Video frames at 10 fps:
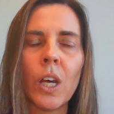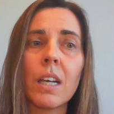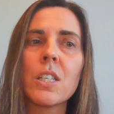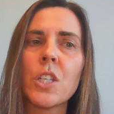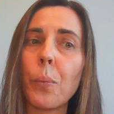
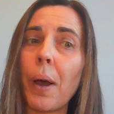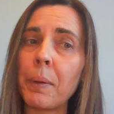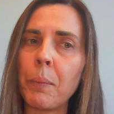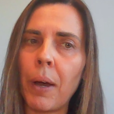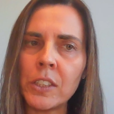So while we
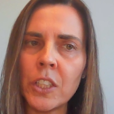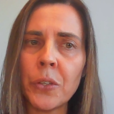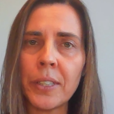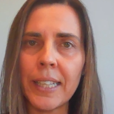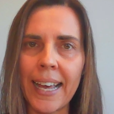want to
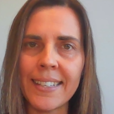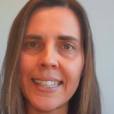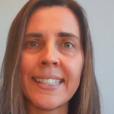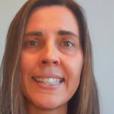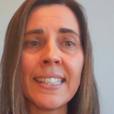utilize
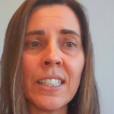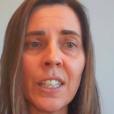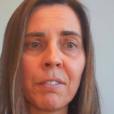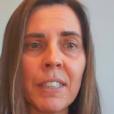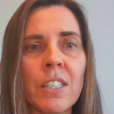
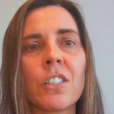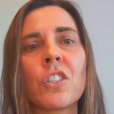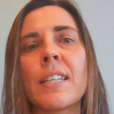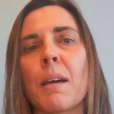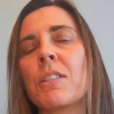existing research
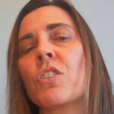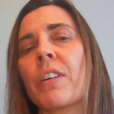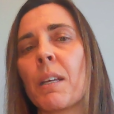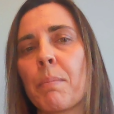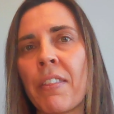
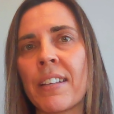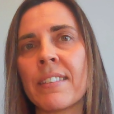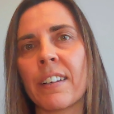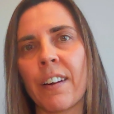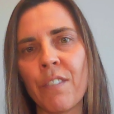demonstrating methods
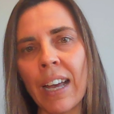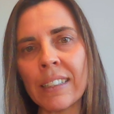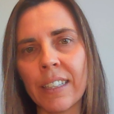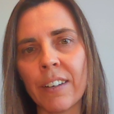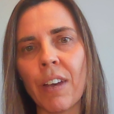that are
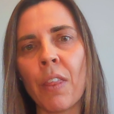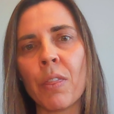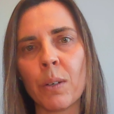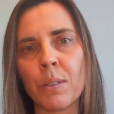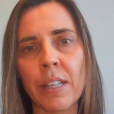effective and
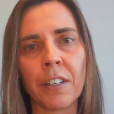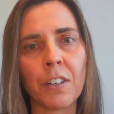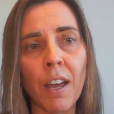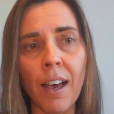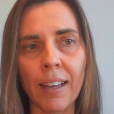those that are
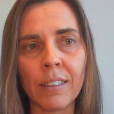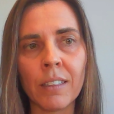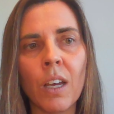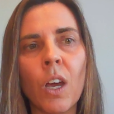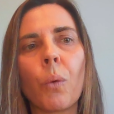not,
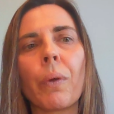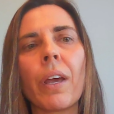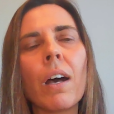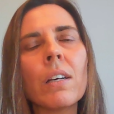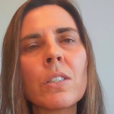we
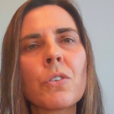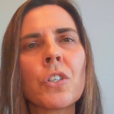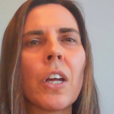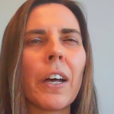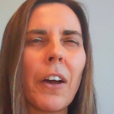also should
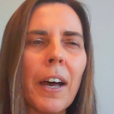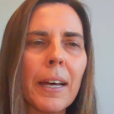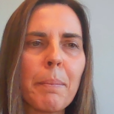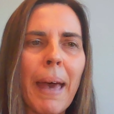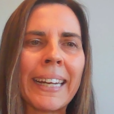not
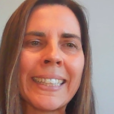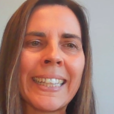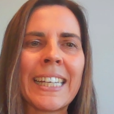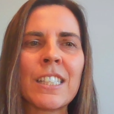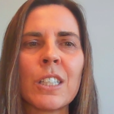
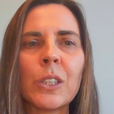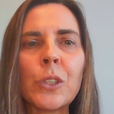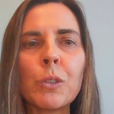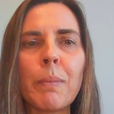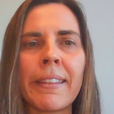automatically
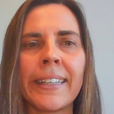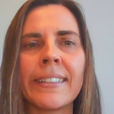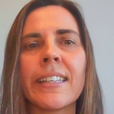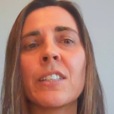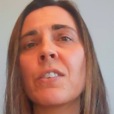exclude methods
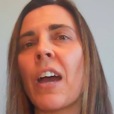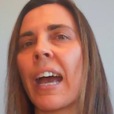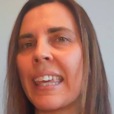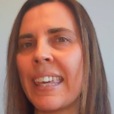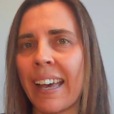that do
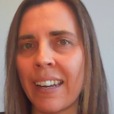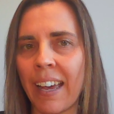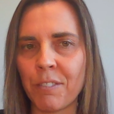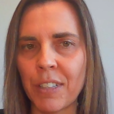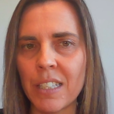not yet
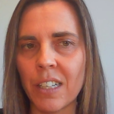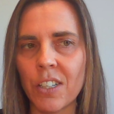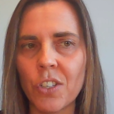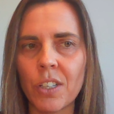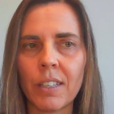have
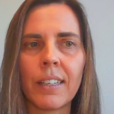research.